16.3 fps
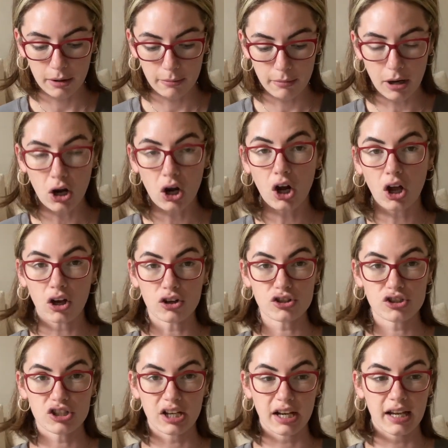
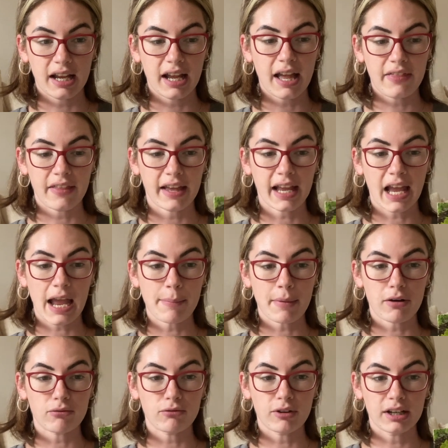last year, and they came
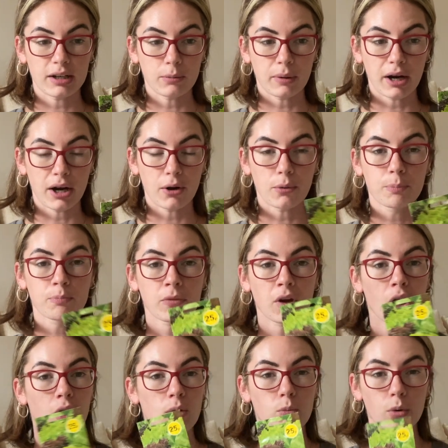out really well.
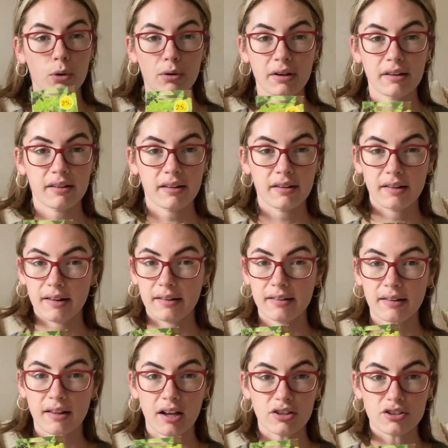Wilkinson's is
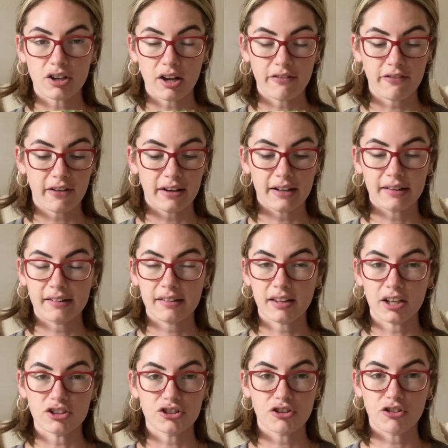I found is
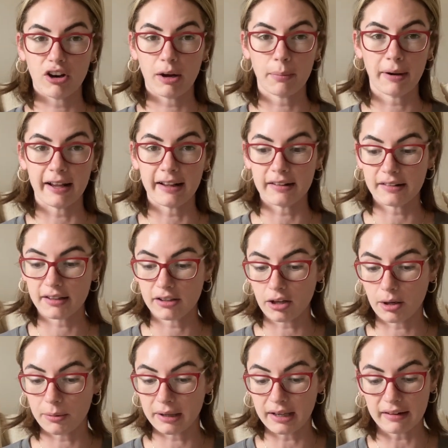such a great place to go
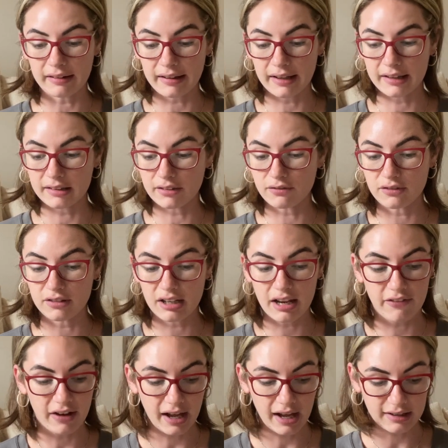and get seeds. I've never
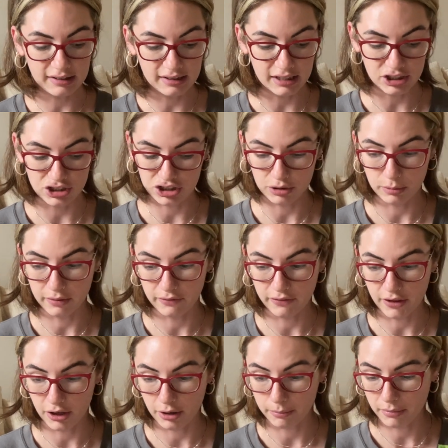had an issue with
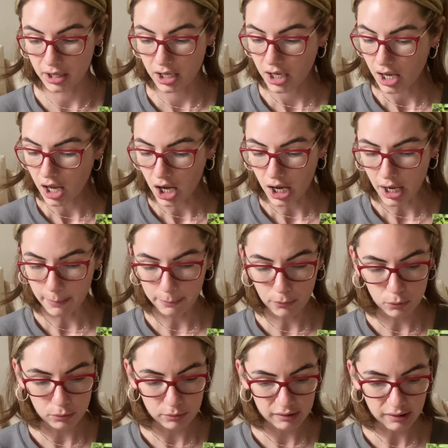them. I
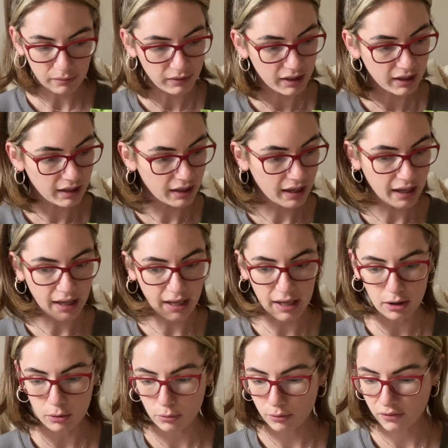bought something
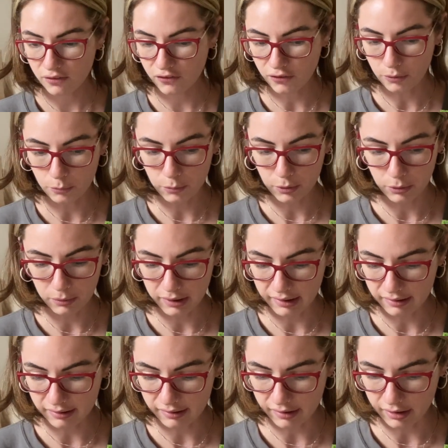else from
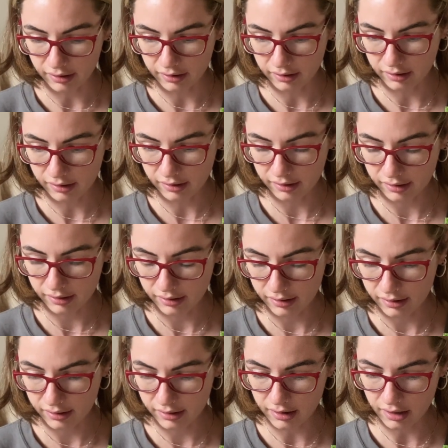Wilkinson's
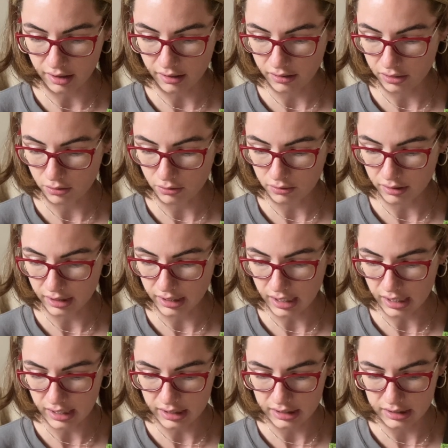that I thought I
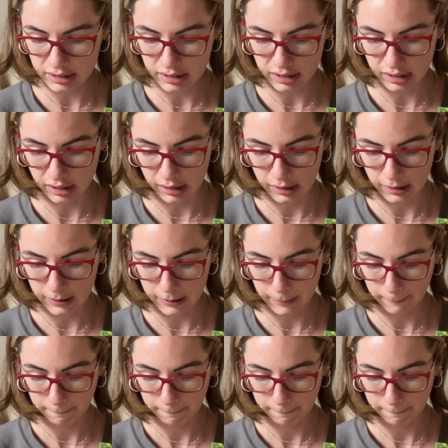had here.